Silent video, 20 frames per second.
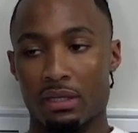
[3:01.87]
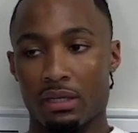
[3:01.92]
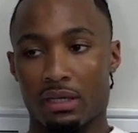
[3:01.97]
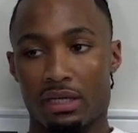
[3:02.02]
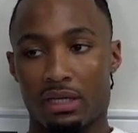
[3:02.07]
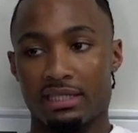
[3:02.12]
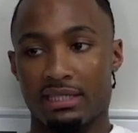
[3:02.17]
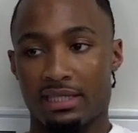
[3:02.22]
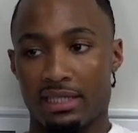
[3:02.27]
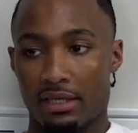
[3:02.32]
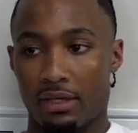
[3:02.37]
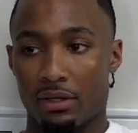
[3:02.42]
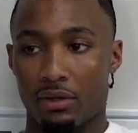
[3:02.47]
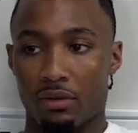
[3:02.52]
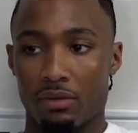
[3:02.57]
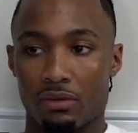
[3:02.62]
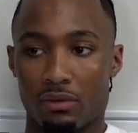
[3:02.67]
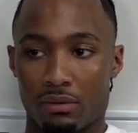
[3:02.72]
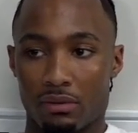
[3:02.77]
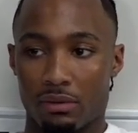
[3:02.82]

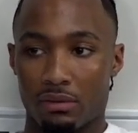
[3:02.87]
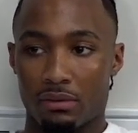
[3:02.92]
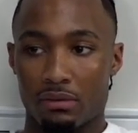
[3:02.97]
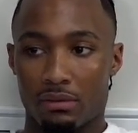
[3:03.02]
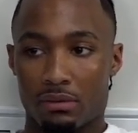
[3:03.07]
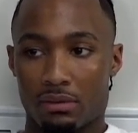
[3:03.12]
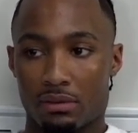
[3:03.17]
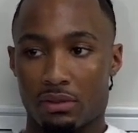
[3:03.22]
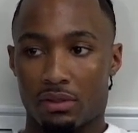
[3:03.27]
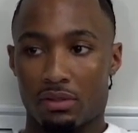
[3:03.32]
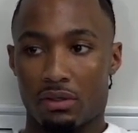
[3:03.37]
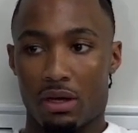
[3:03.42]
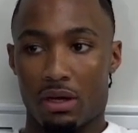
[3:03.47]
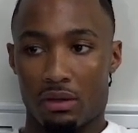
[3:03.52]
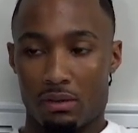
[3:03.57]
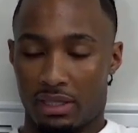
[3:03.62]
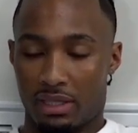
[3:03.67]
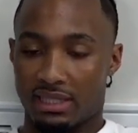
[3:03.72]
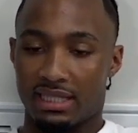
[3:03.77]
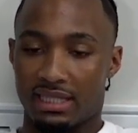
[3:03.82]
until
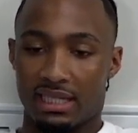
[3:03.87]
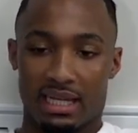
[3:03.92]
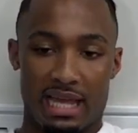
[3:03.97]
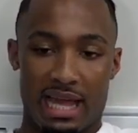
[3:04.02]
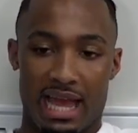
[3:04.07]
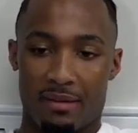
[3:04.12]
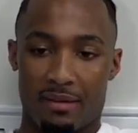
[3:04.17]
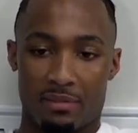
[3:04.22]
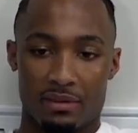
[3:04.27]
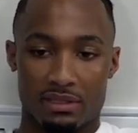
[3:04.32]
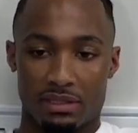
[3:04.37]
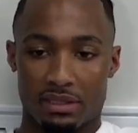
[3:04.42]
it happens.